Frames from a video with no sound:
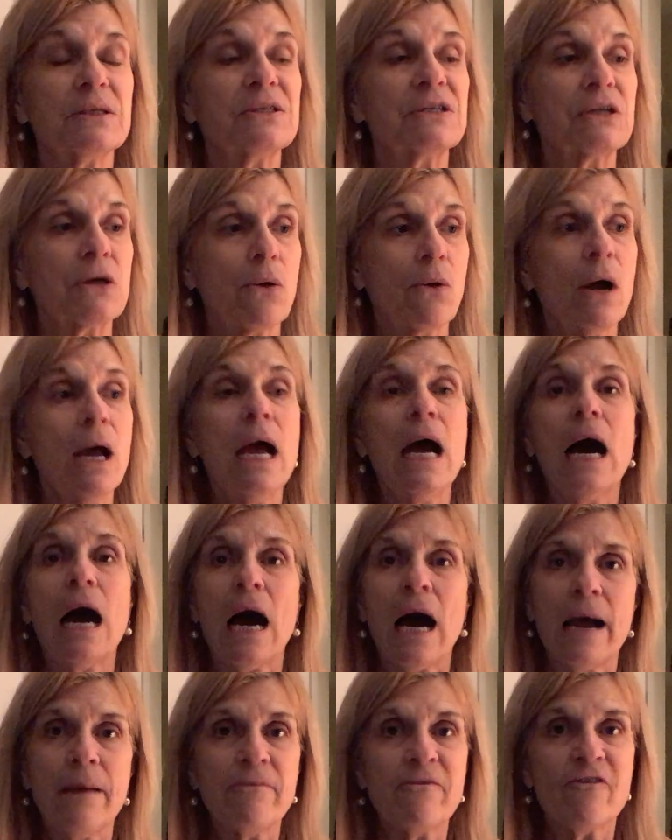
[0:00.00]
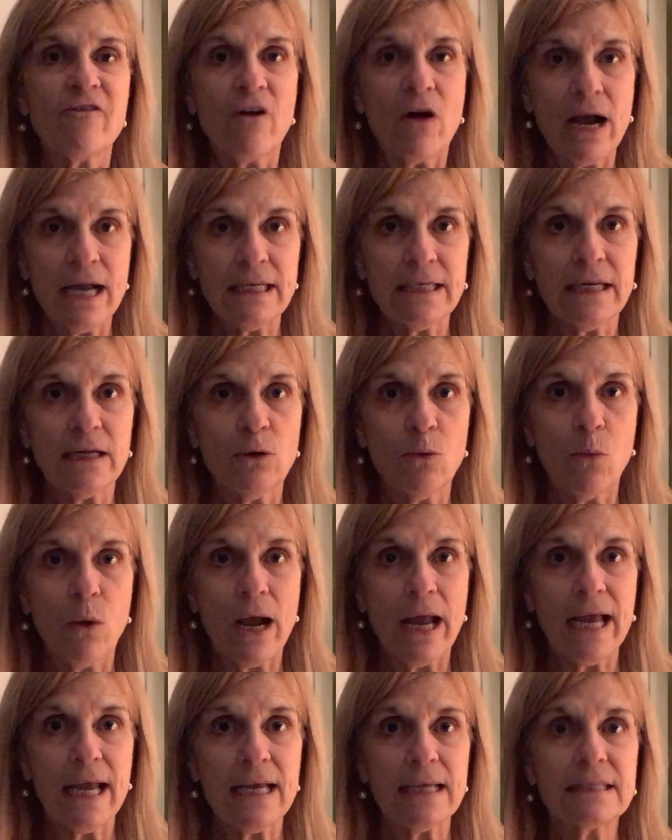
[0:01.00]
So I'm finding
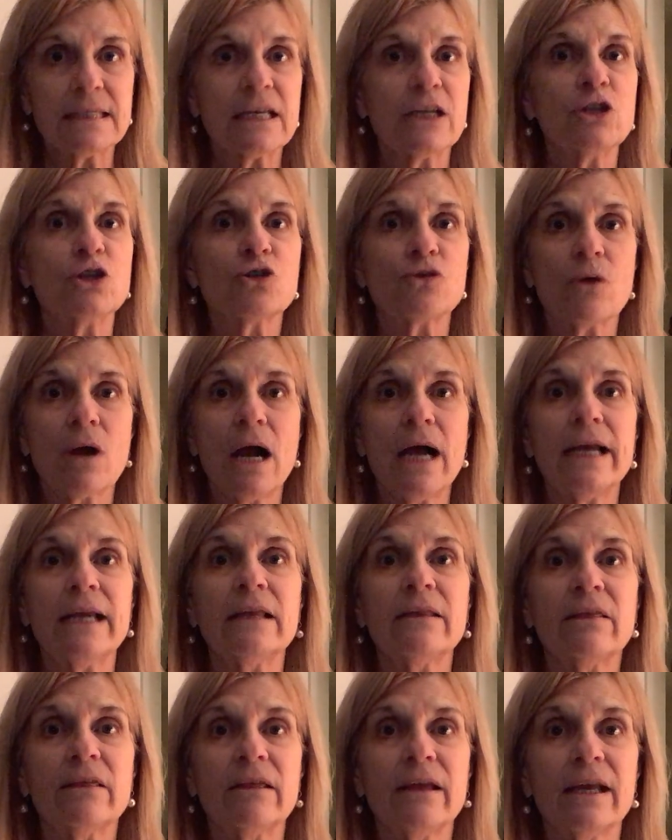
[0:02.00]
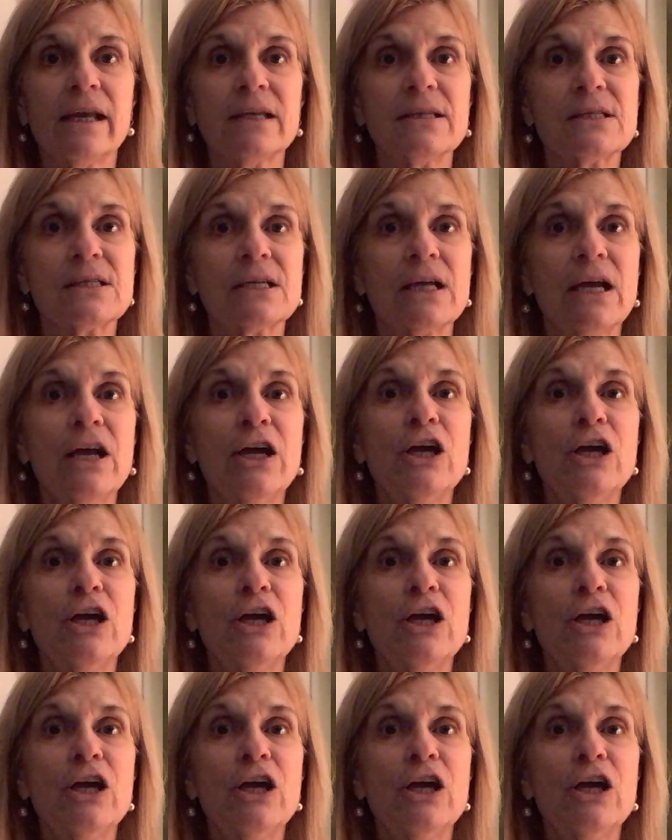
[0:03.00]
ways and trying things